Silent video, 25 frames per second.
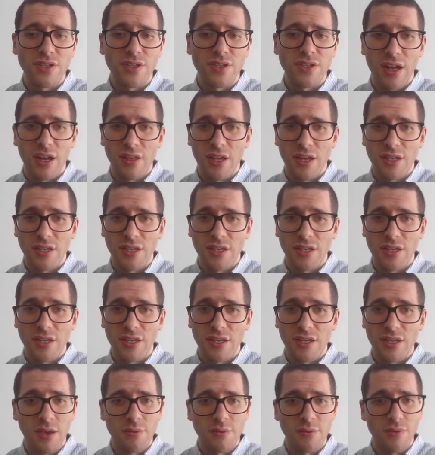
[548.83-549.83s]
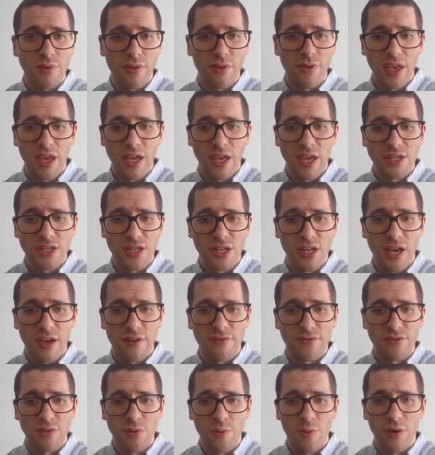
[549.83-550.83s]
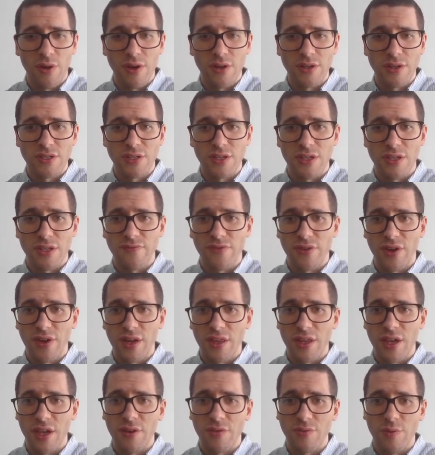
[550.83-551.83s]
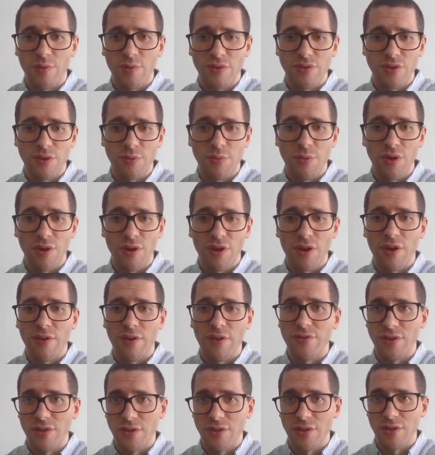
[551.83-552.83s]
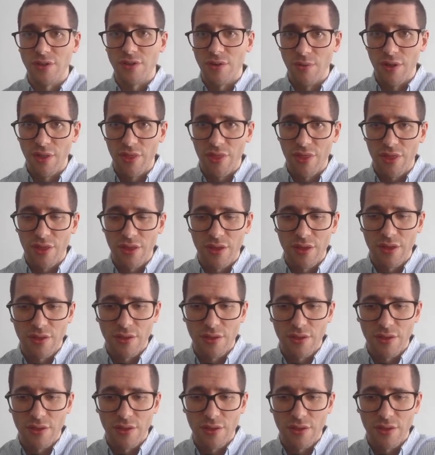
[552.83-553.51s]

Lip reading: analyze the games with the engine afterwards, and find out what you're more comfortable with.